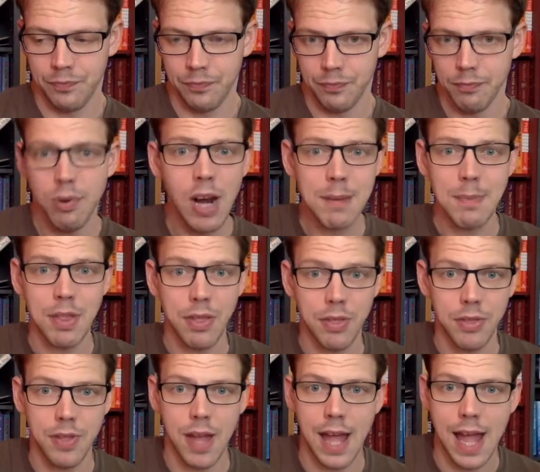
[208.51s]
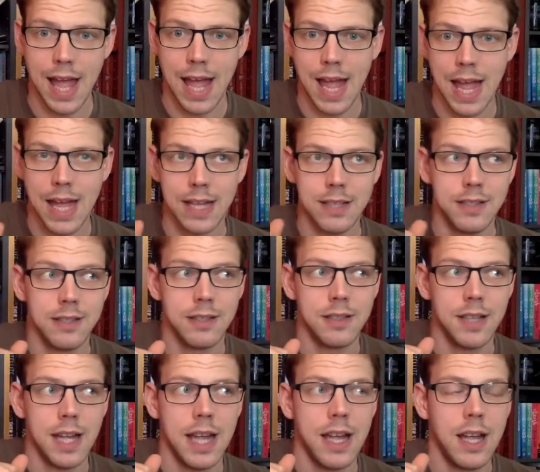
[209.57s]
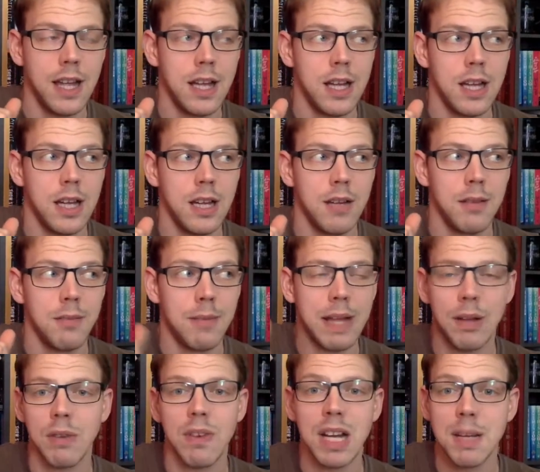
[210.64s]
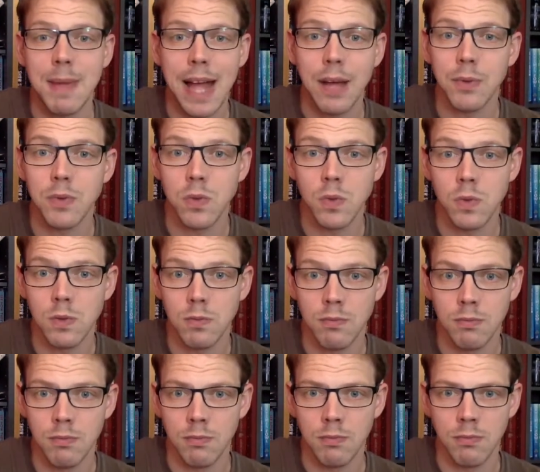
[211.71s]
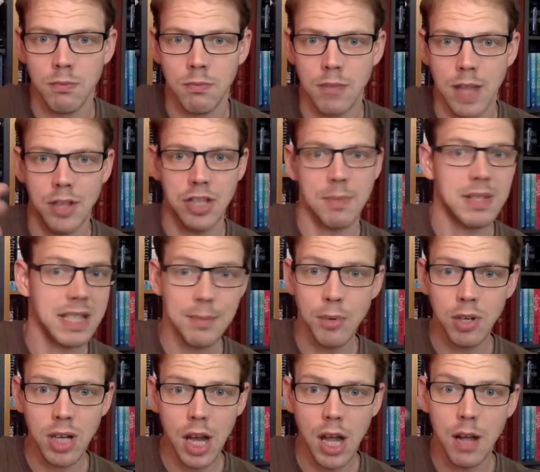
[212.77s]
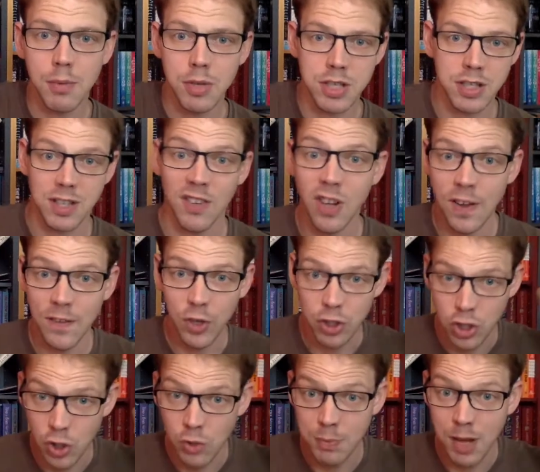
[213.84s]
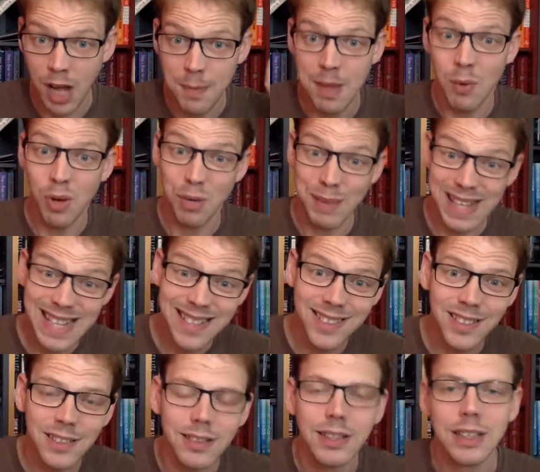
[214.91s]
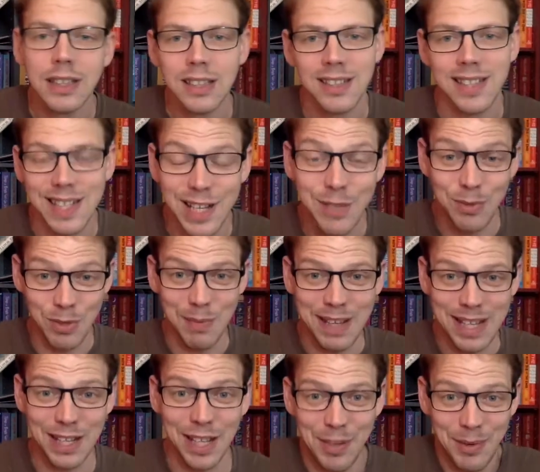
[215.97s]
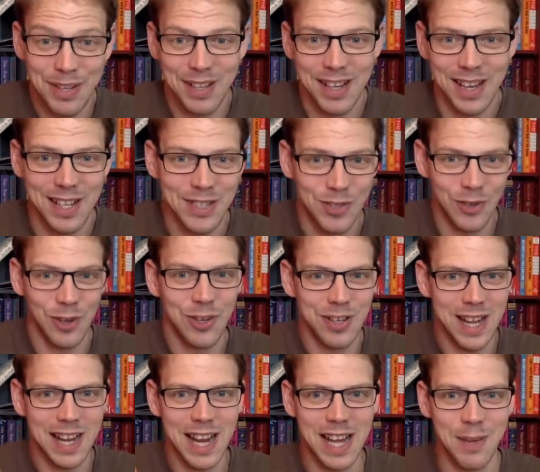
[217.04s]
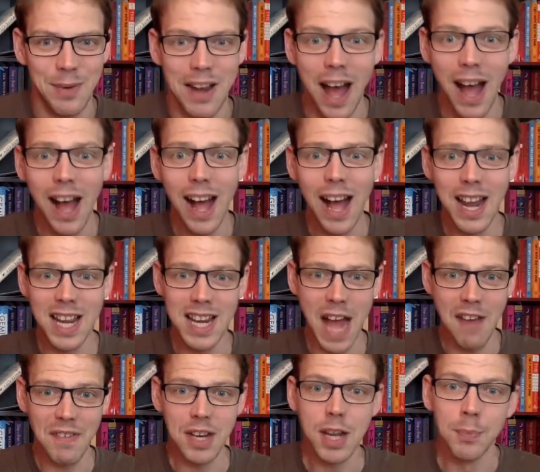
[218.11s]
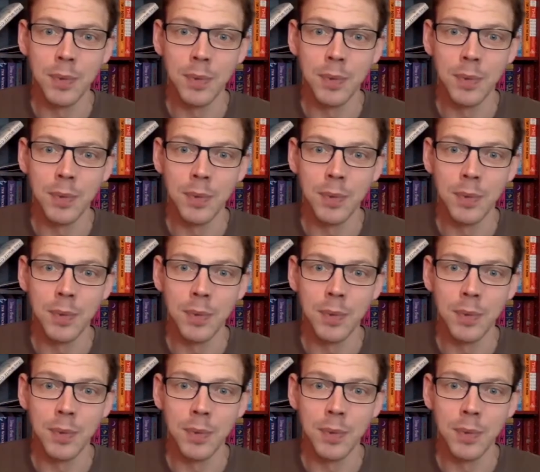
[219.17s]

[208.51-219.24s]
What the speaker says: Pride Month and Penguin Random House LGBT Book Club, which I've got 2 behind me, one on my Kindle, because it was on my Kindle, and I saw it on the net going, and went, I need to have it.